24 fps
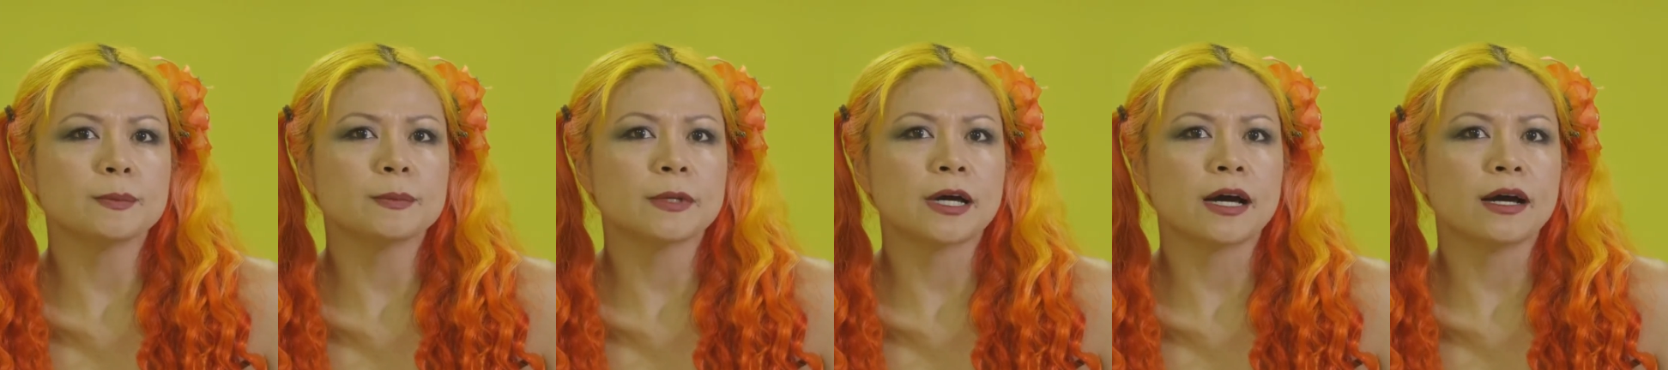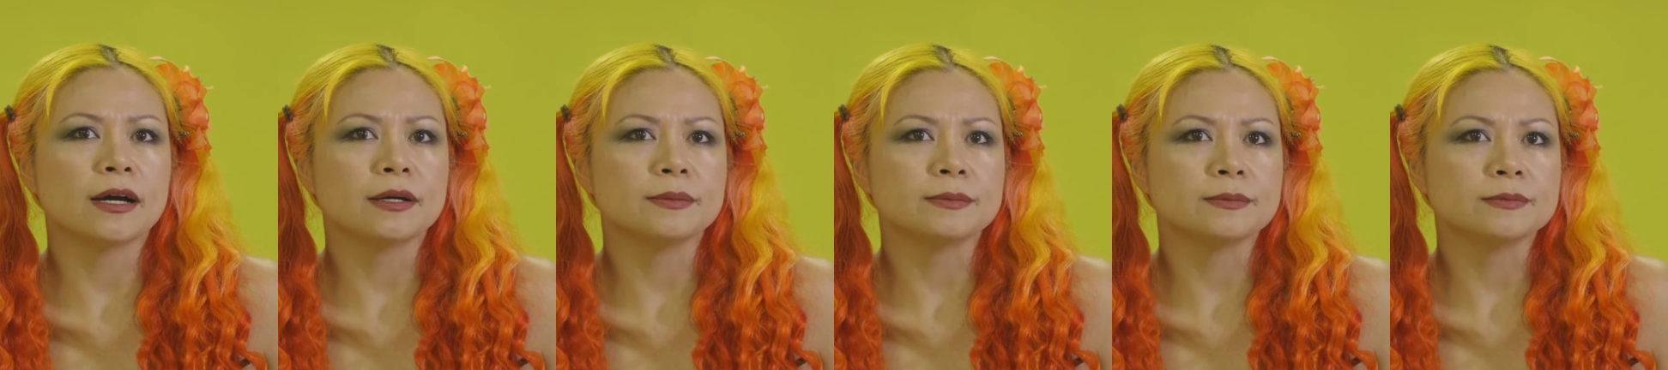
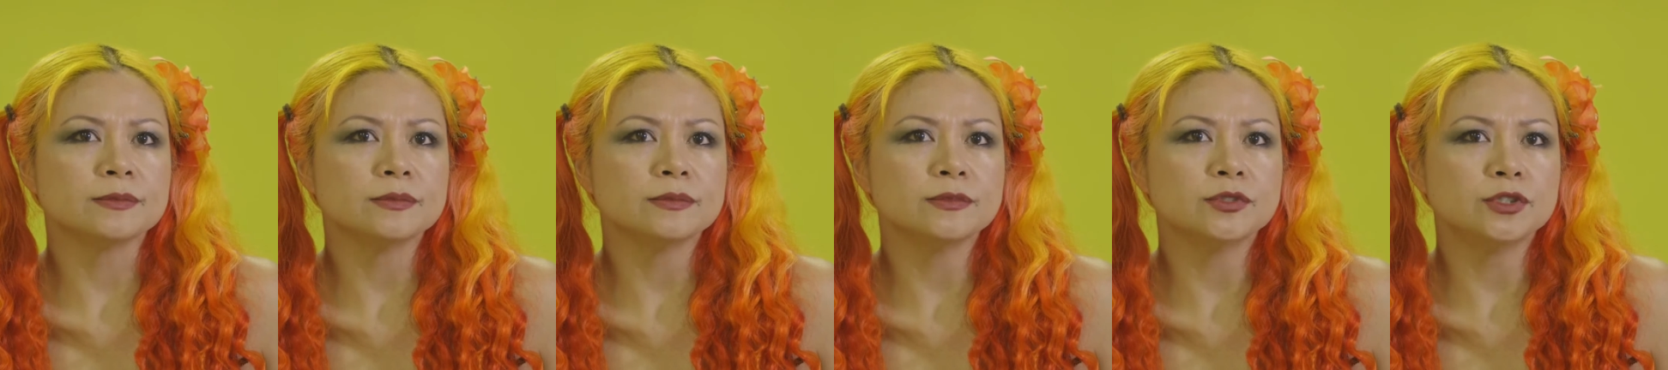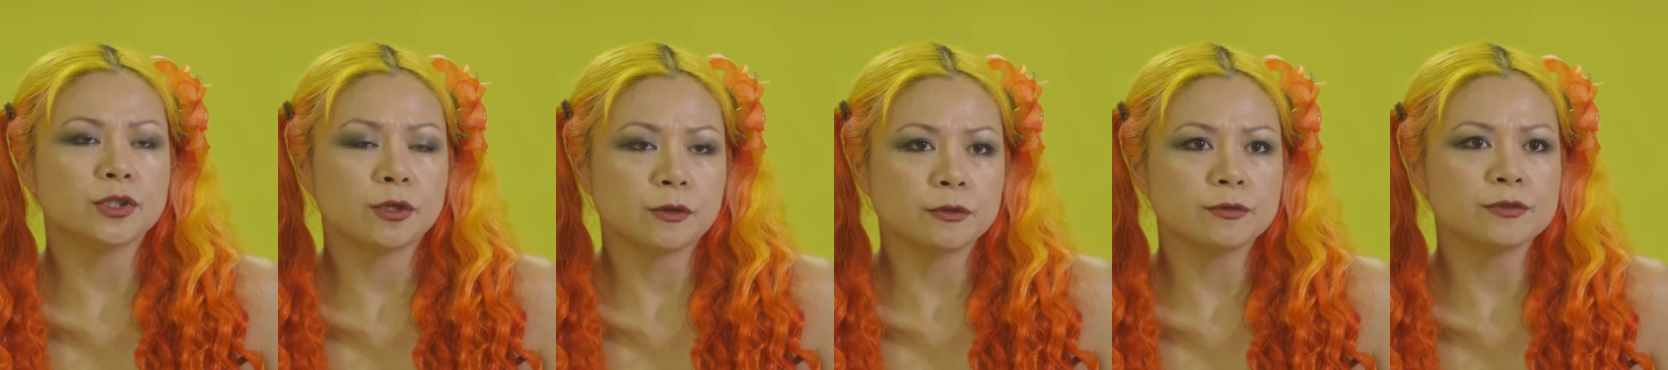um,
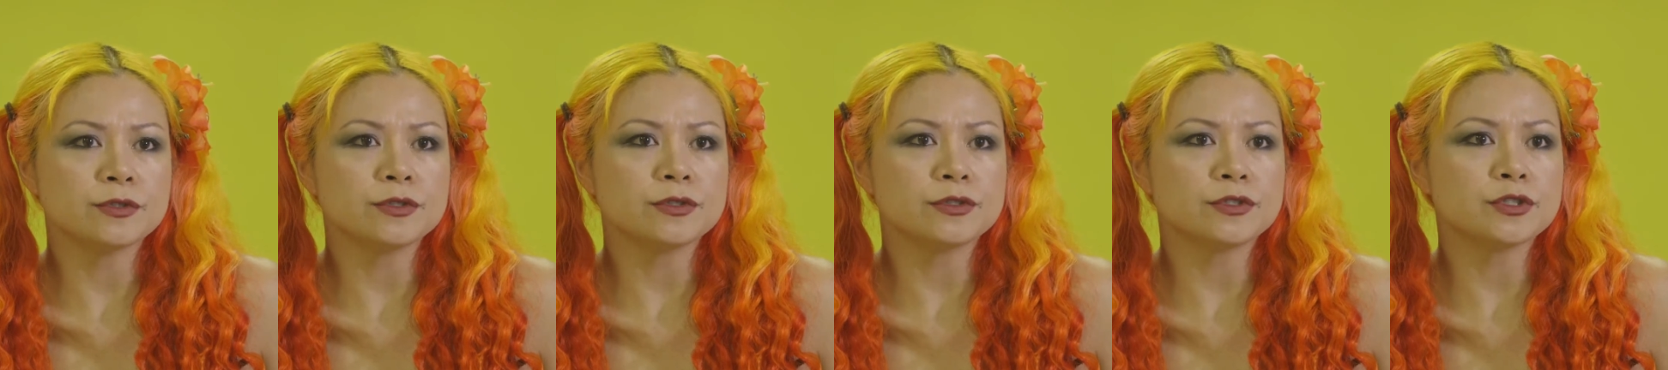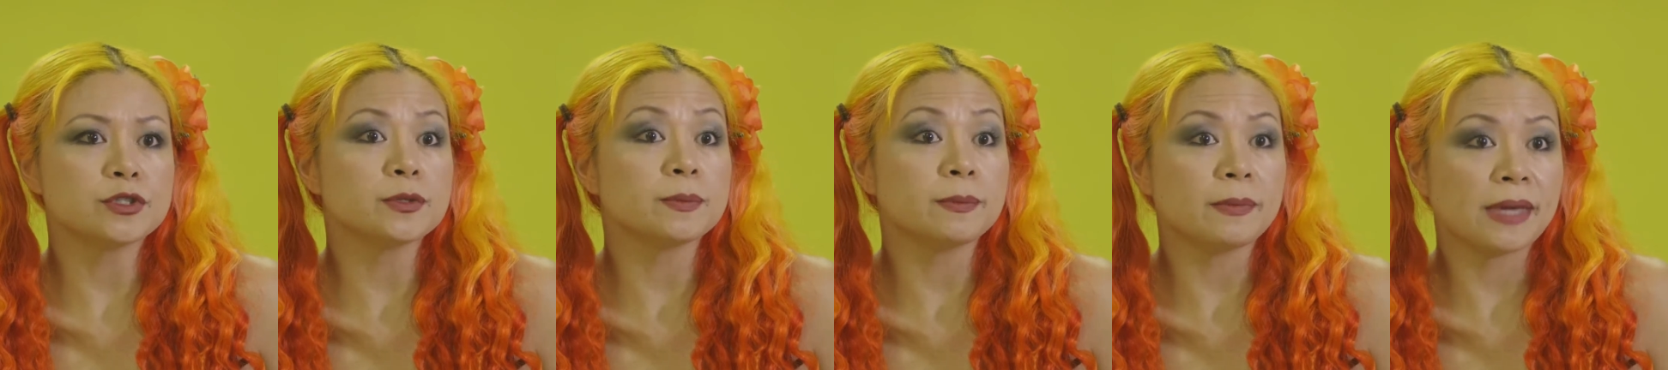doughs
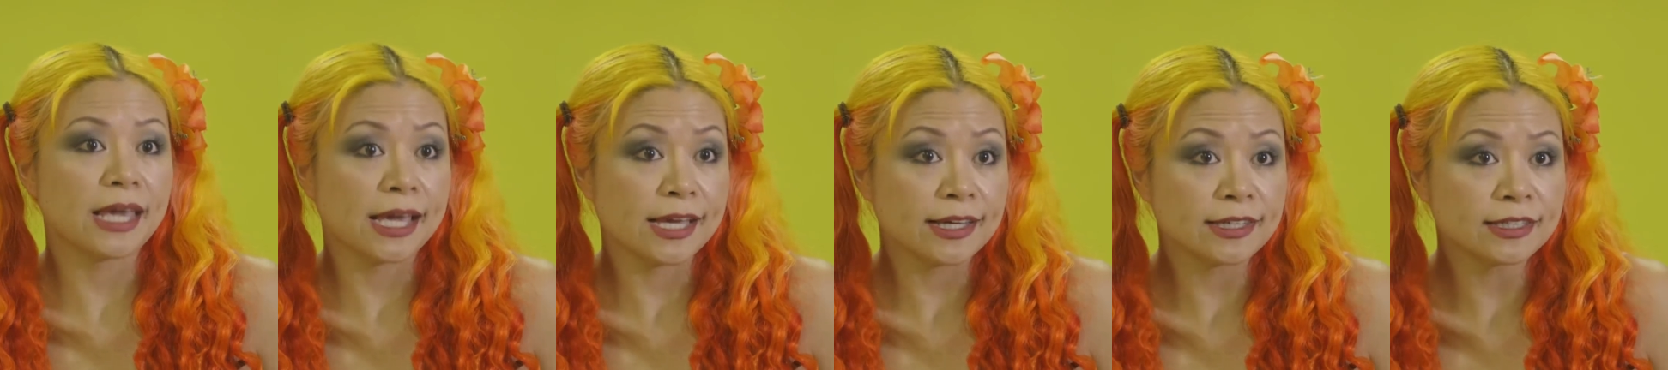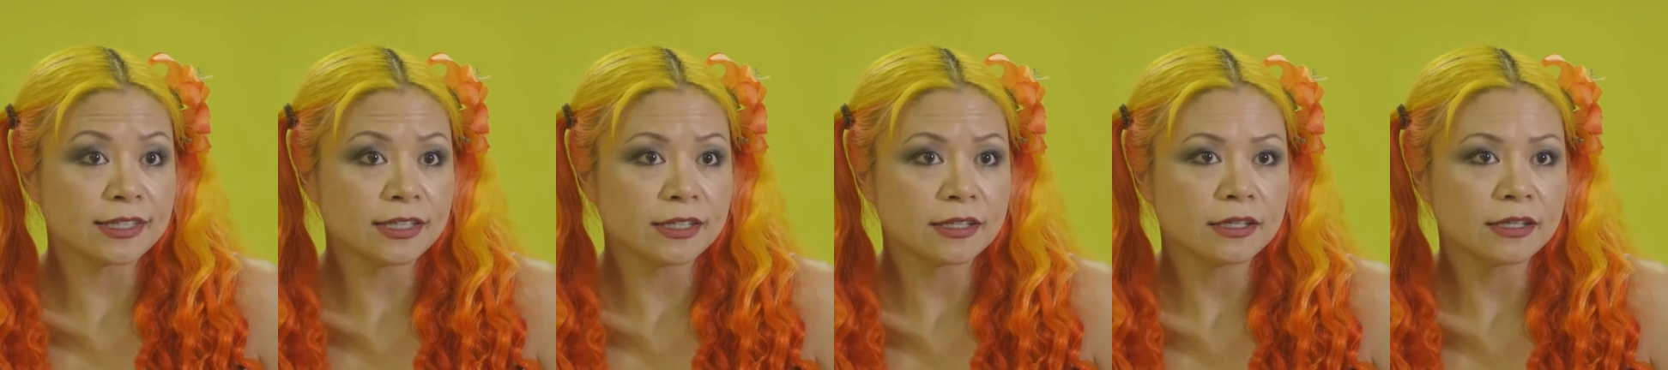to make.